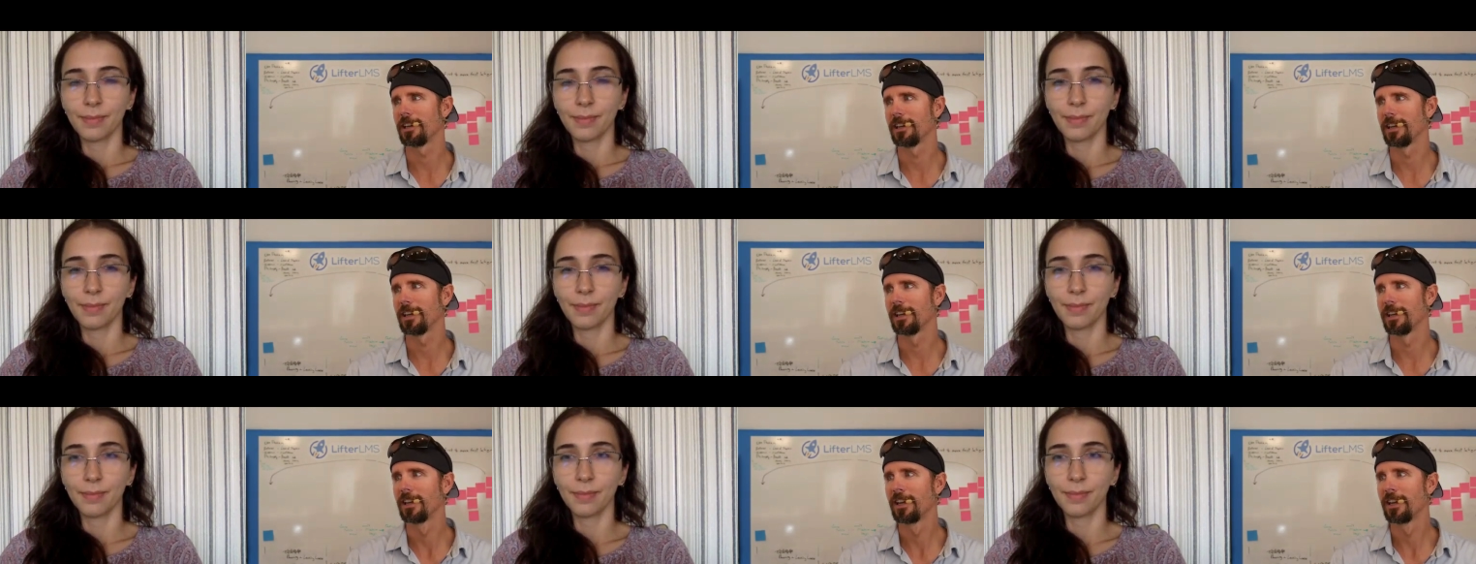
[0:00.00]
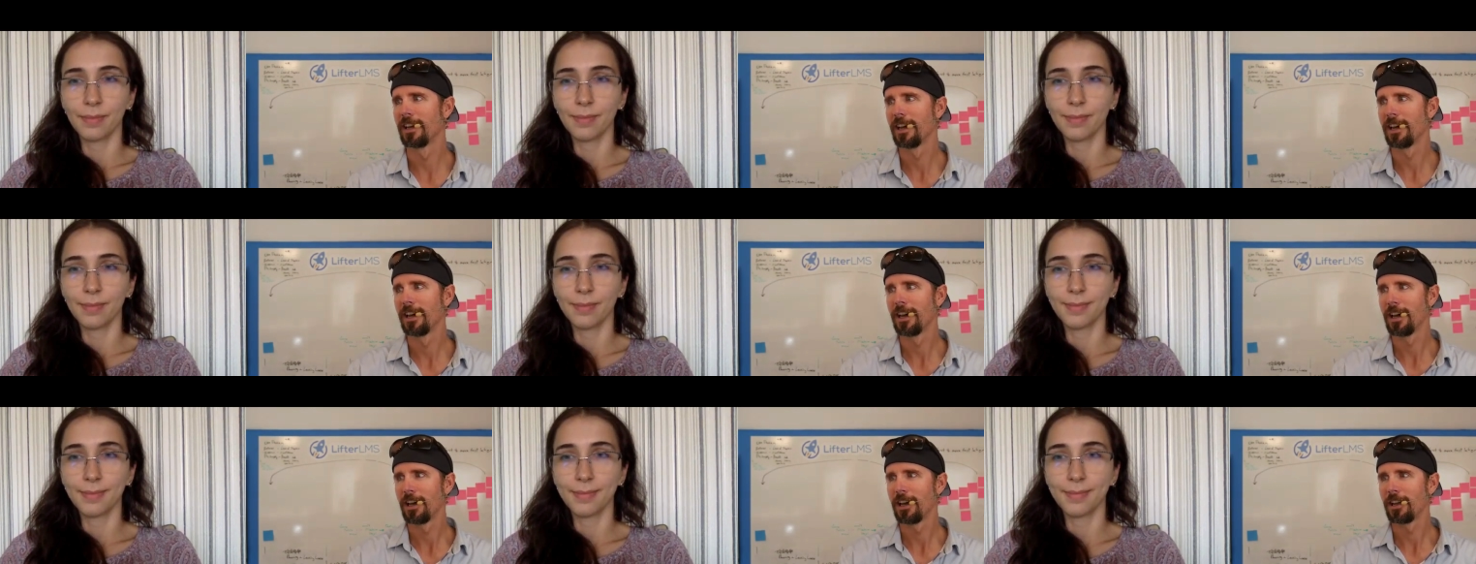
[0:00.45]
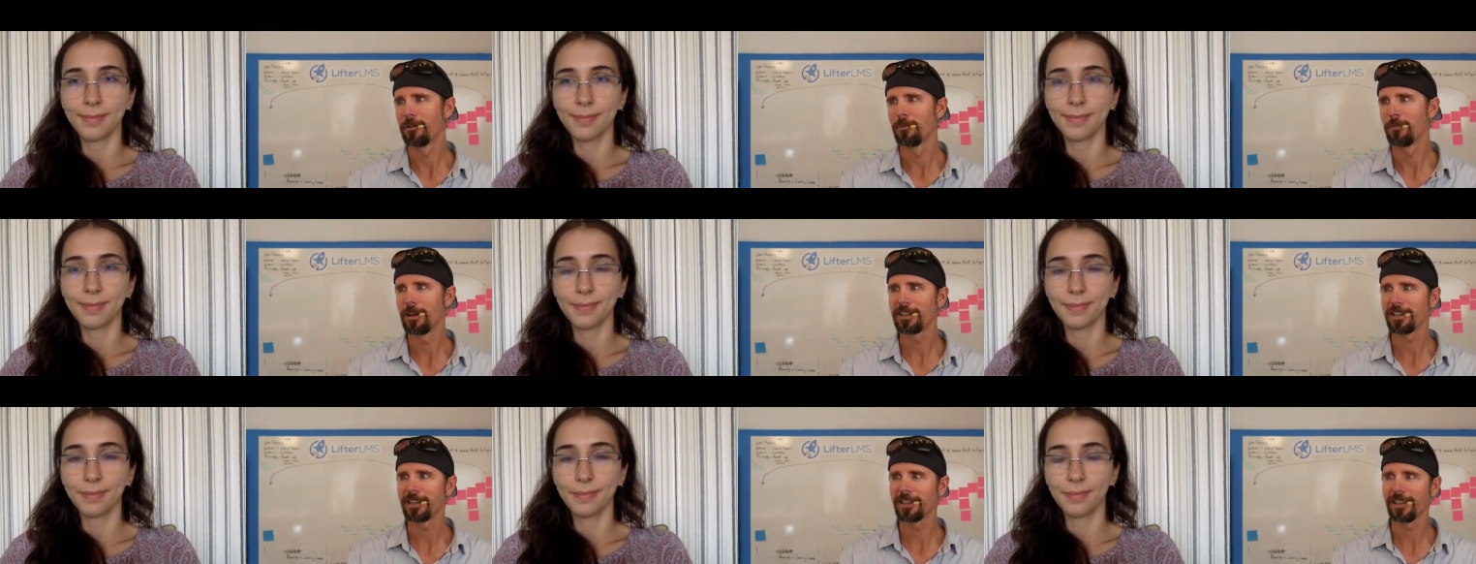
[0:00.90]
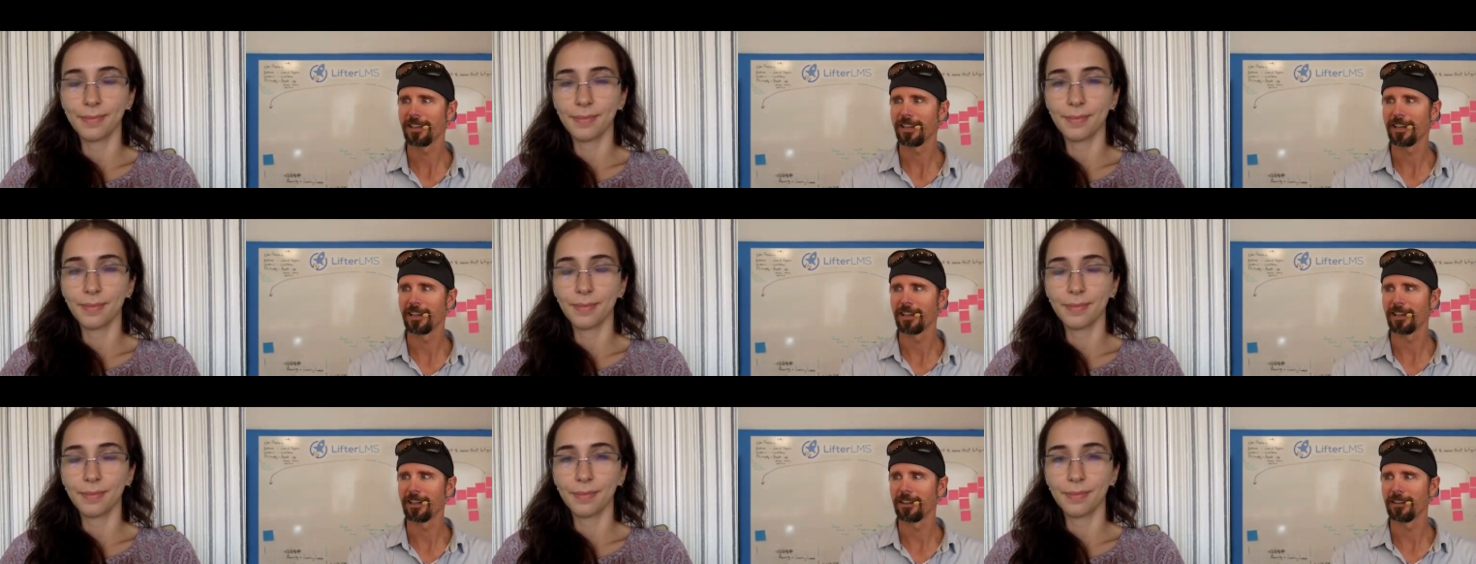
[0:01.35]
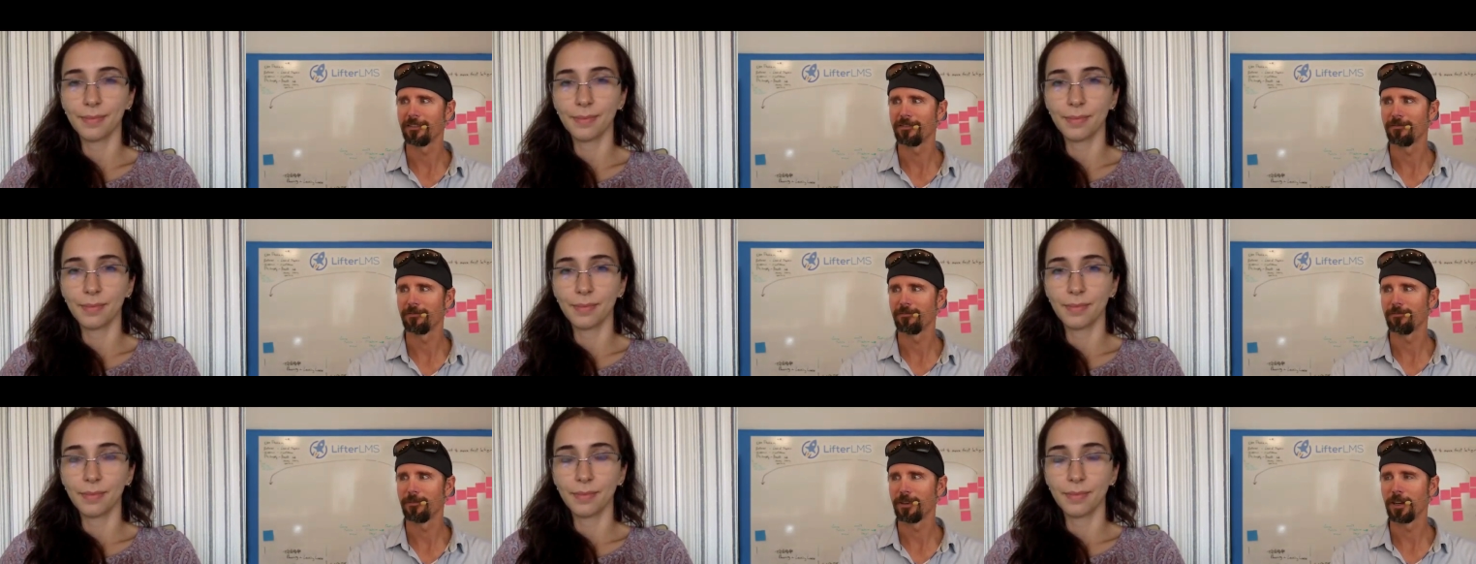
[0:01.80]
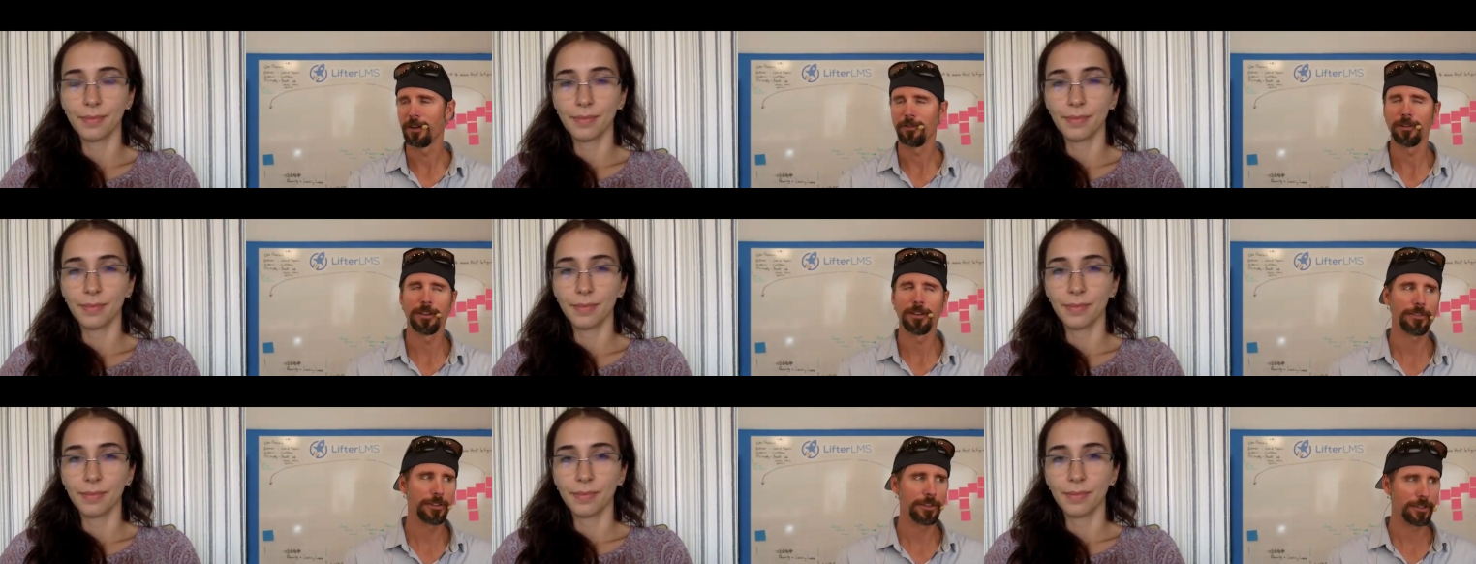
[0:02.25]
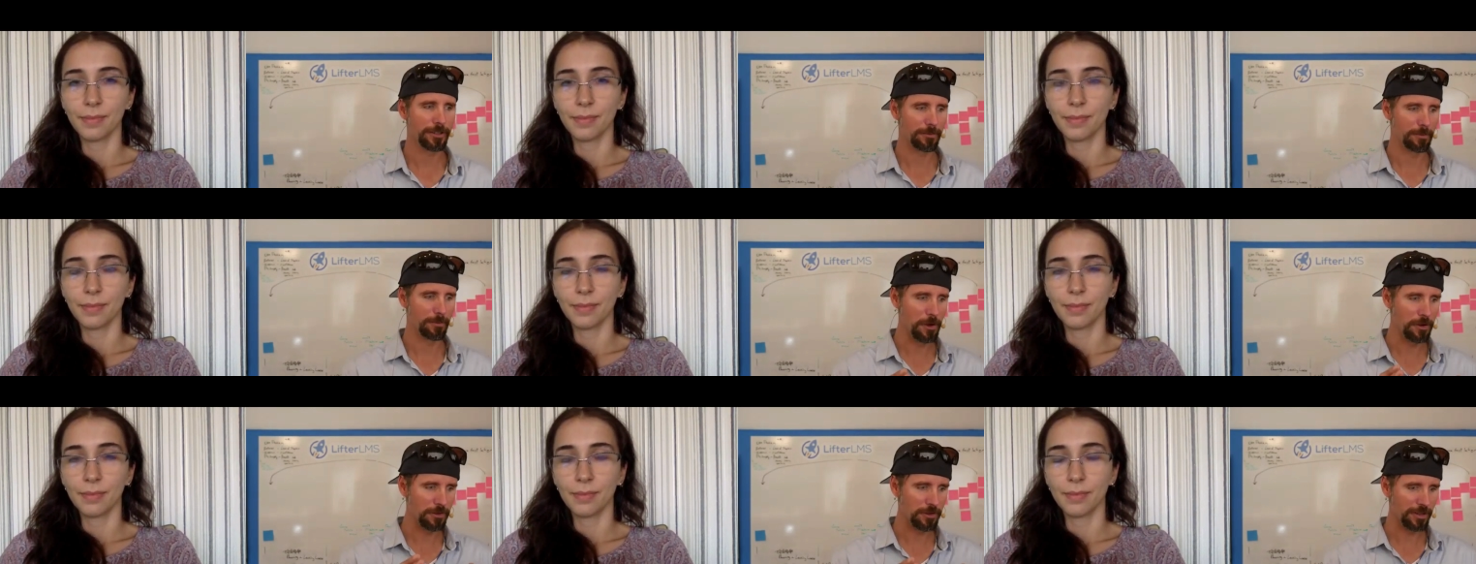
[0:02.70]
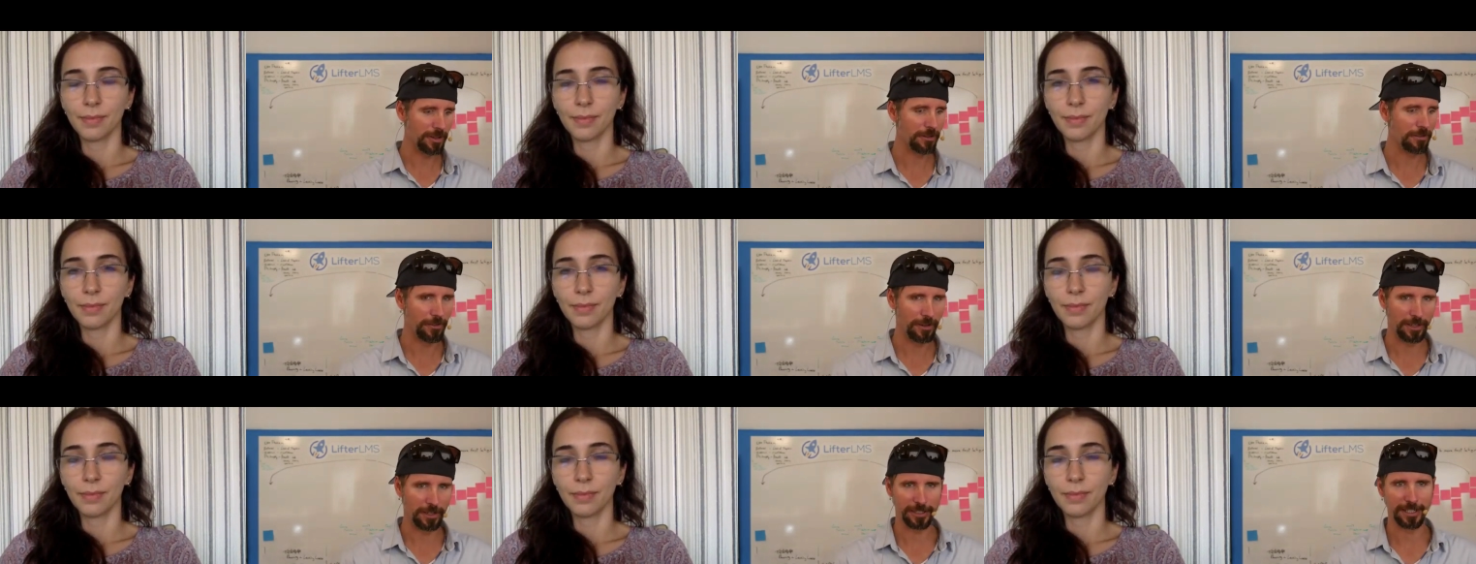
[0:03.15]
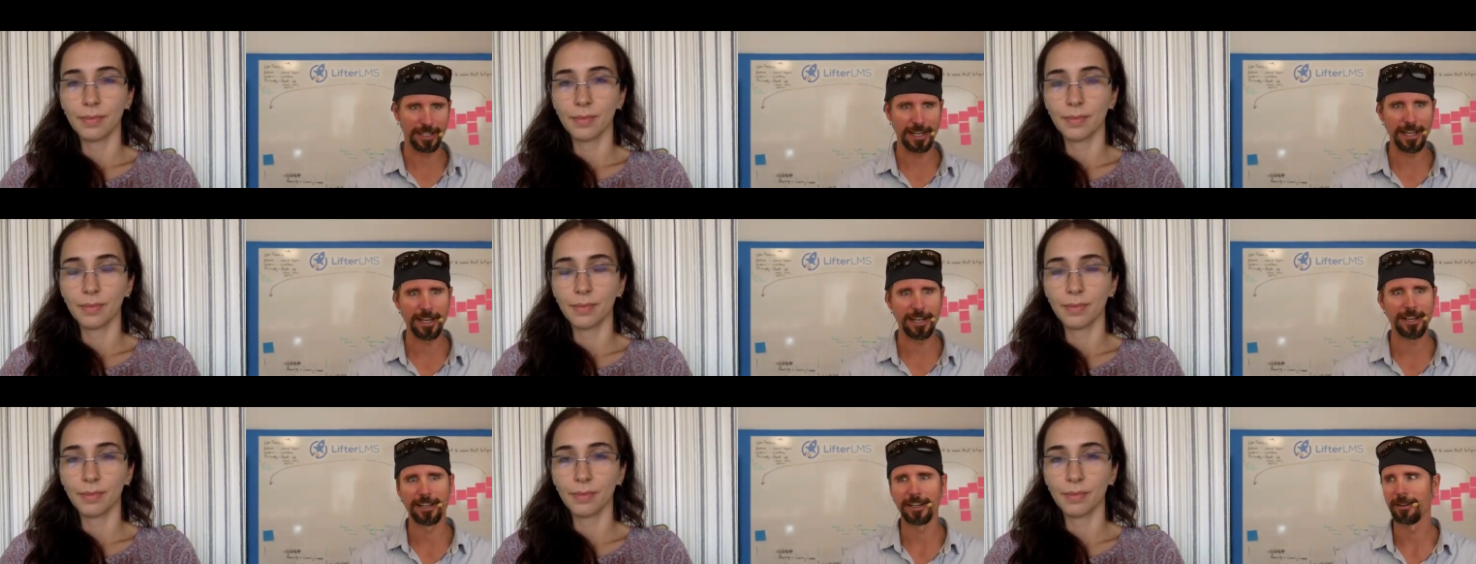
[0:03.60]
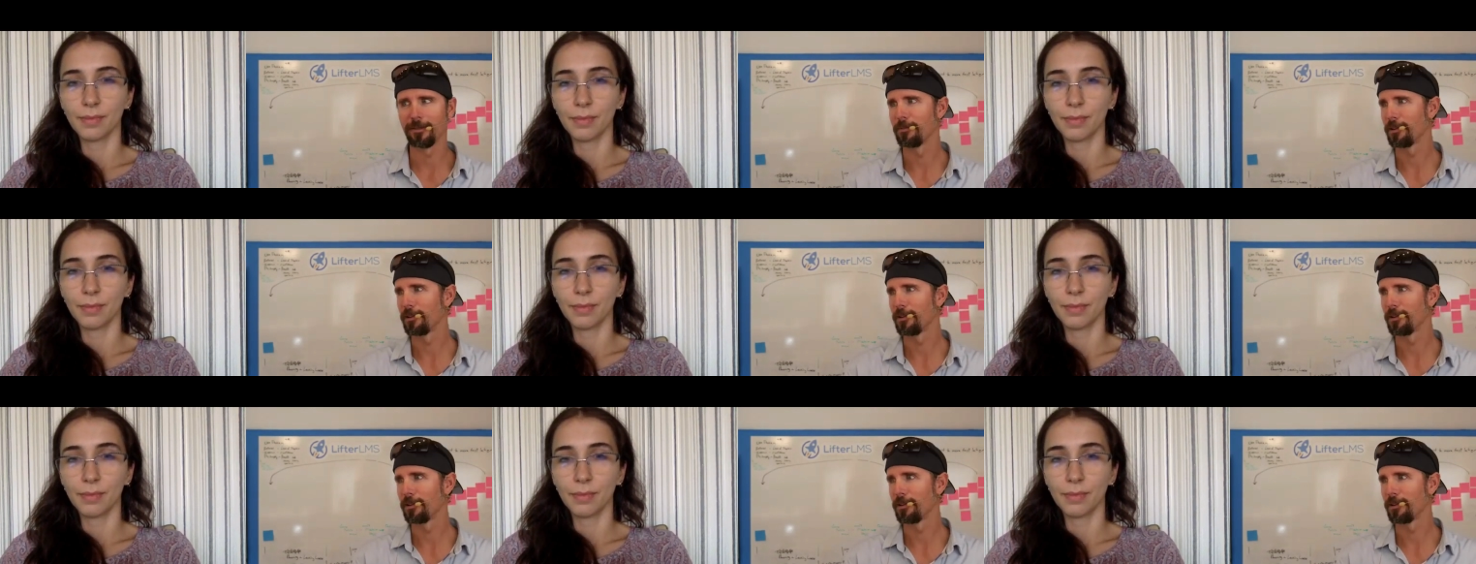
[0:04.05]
Speaker 1: at, you're basically, you know, Lifter's mostly functionality,